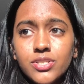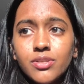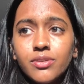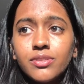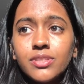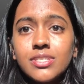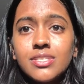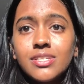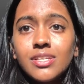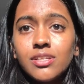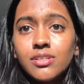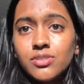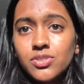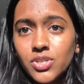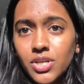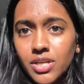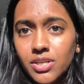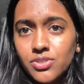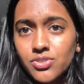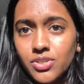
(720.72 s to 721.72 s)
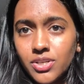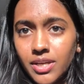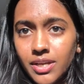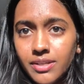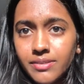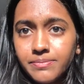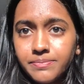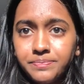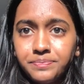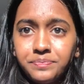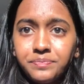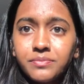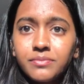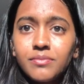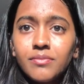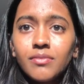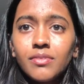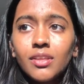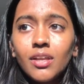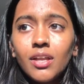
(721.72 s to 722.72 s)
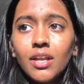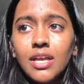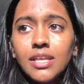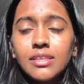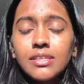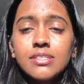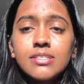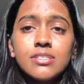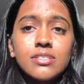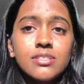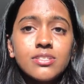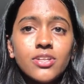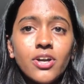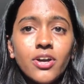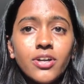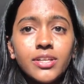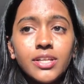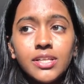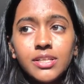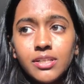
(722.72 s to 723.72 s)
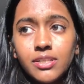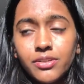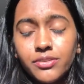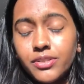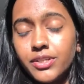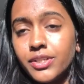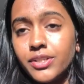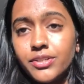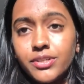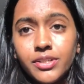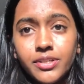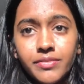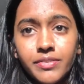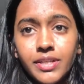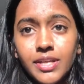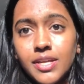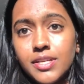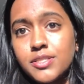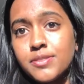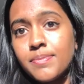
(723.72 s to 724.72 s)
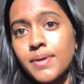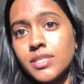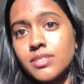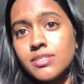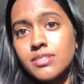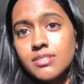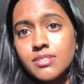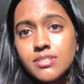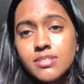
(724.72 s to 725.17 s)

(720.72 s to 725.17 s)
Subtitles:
this can change again. And this is not including your living expenses.